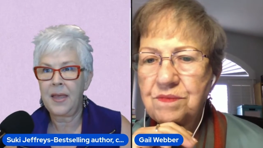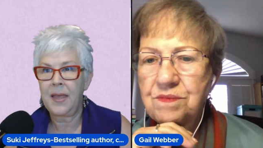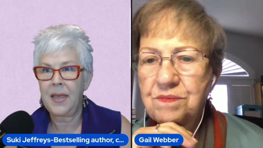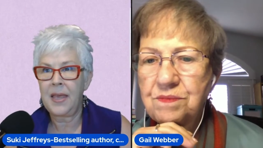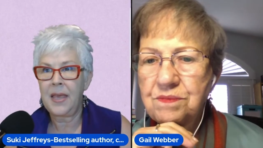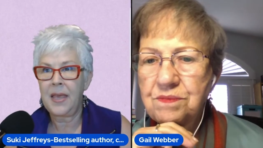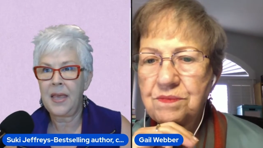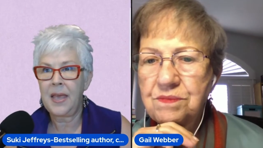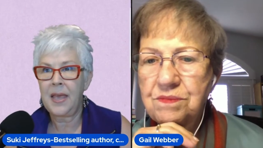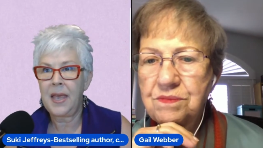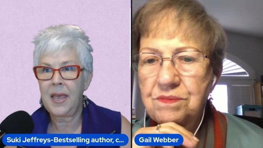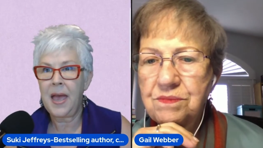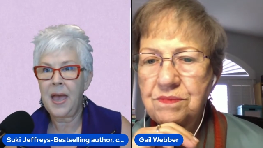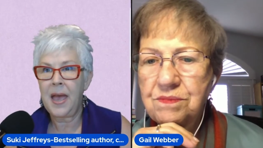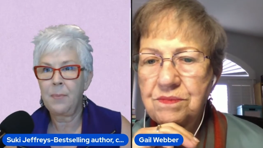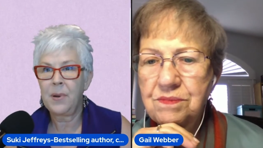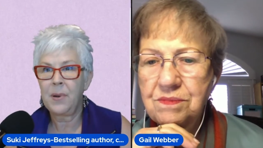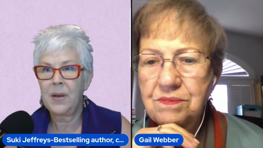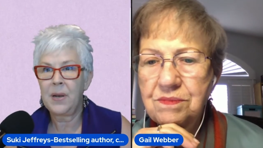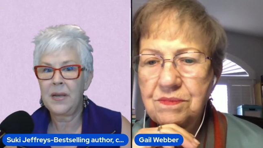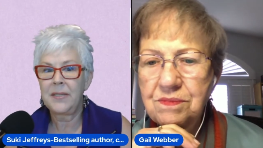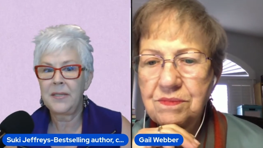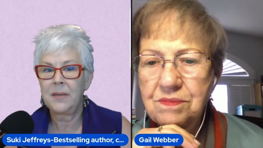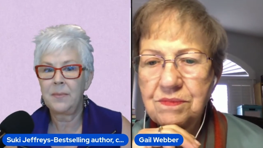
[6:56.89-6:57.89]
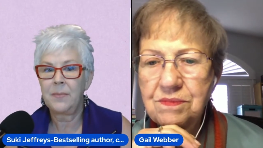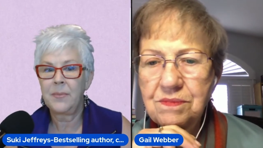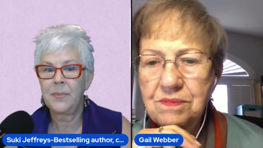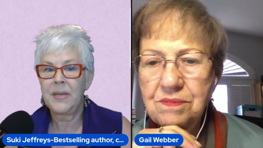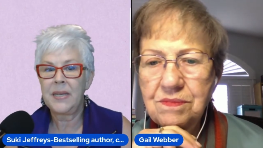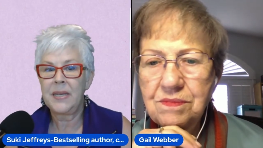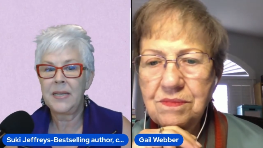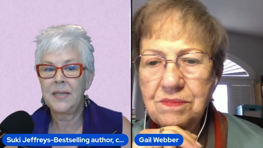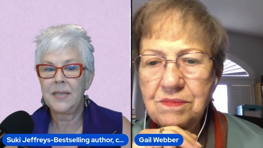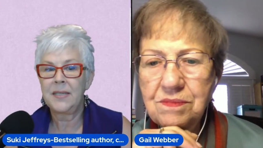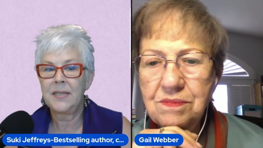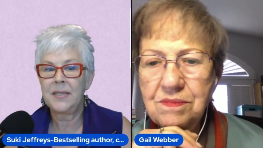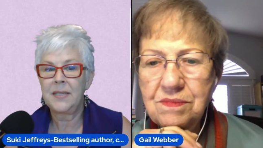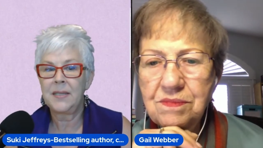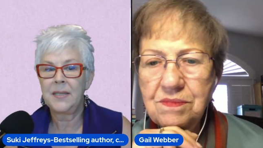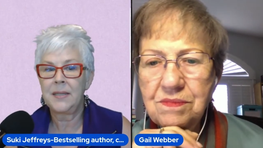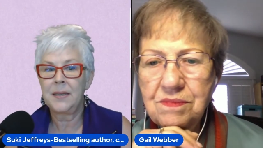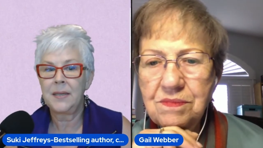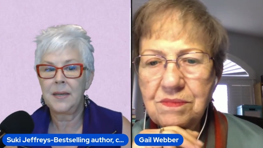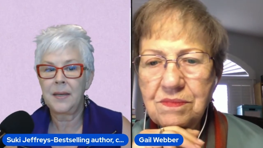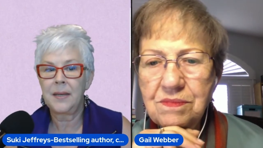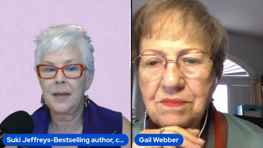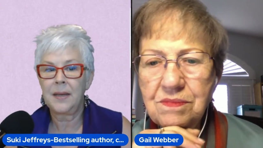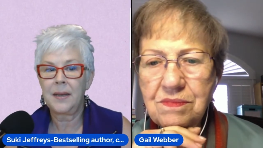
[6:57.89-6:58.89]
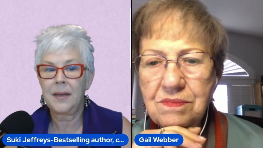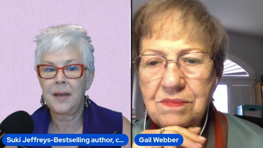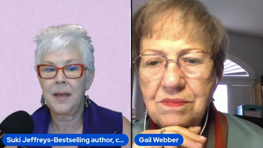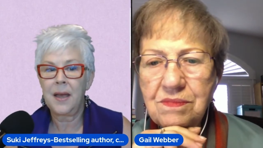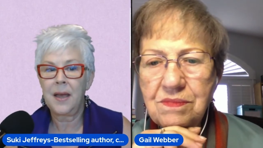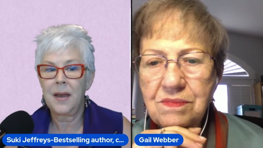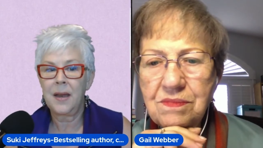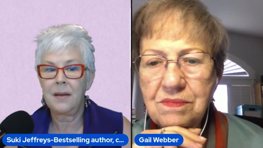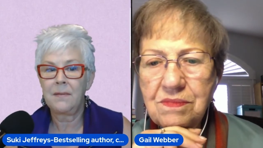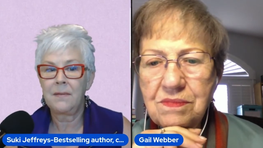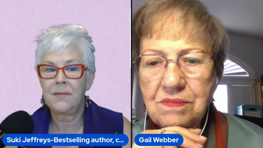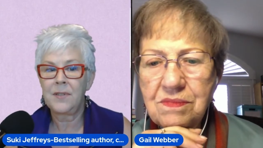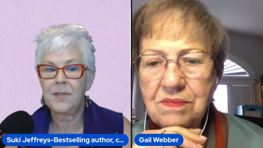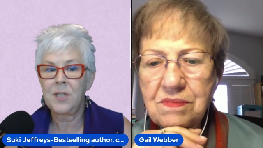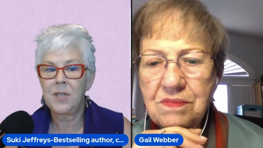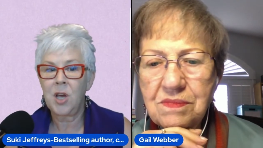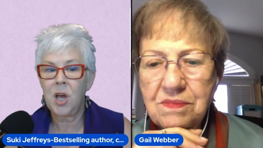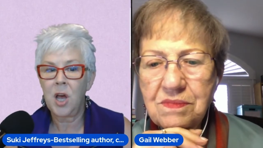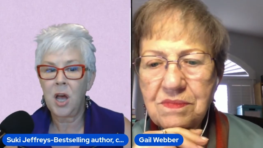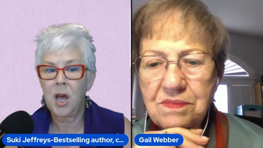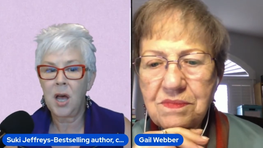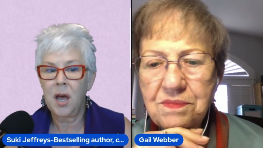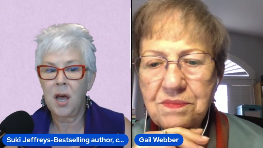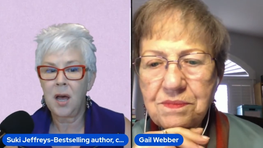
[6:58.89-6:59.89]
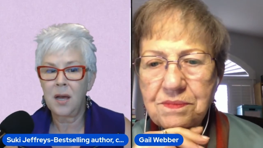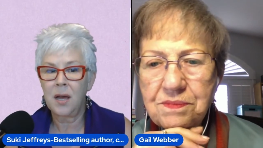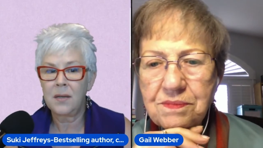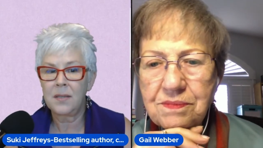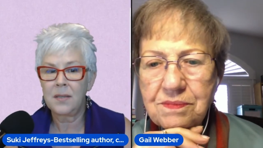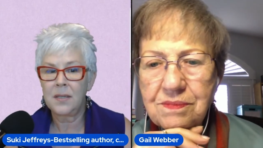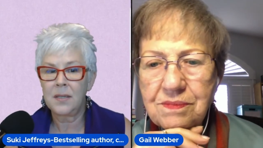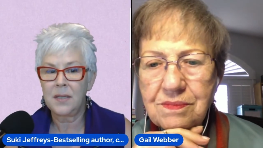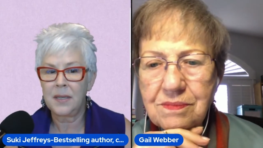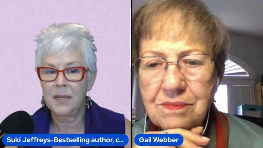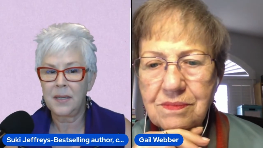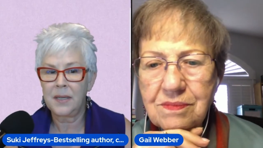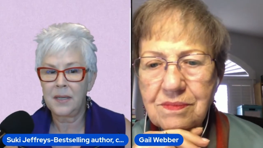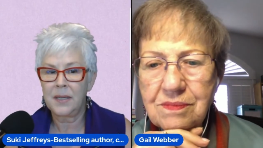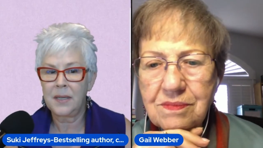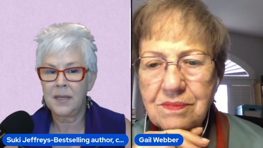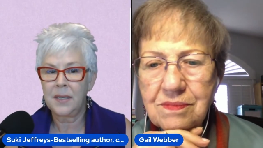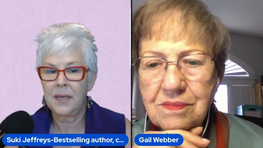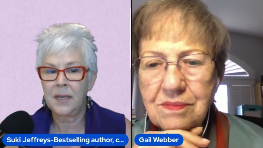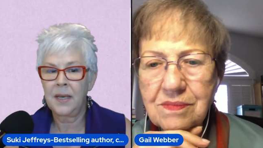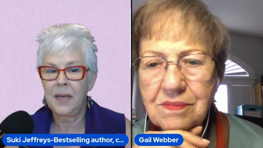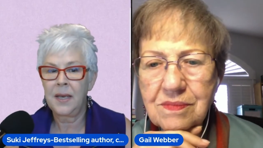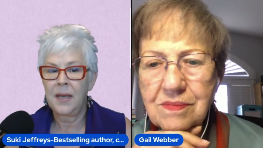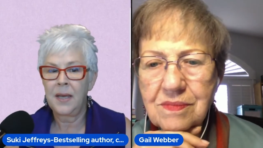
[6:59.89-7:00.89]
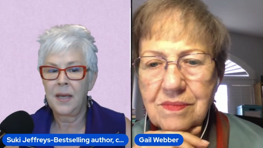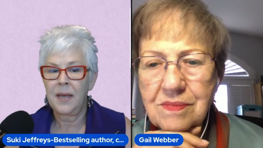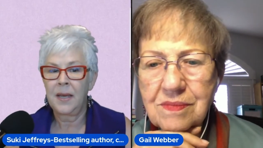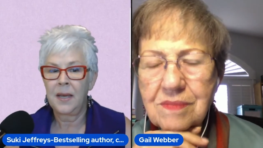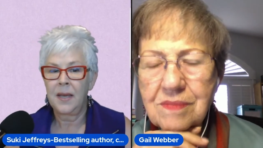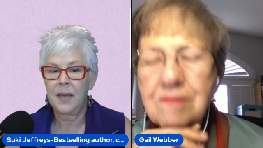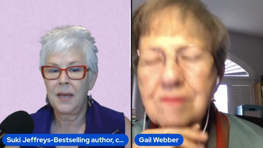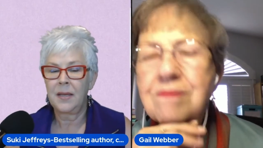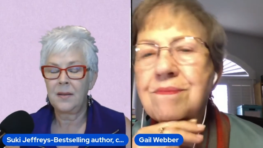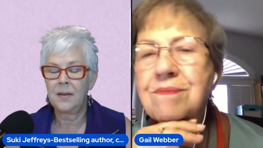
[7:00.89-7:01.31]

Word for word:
Speaker 1: capitalism is eh, kind of toxic, it,